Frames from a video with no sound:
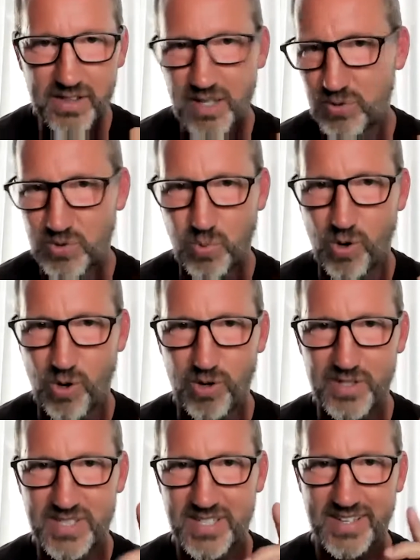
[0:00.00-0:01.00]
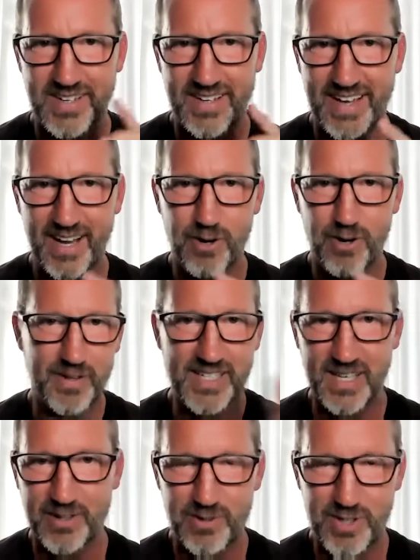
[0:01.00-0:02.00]
of those words over
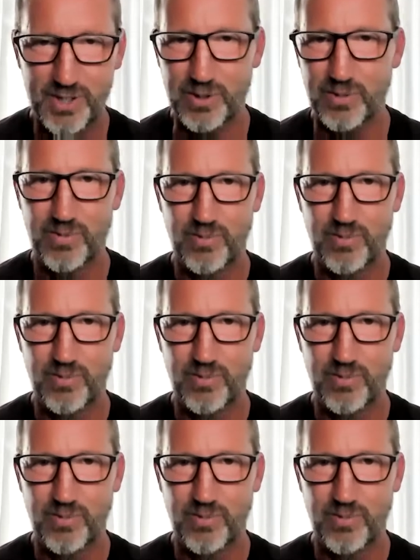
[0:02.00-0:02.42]
the other two?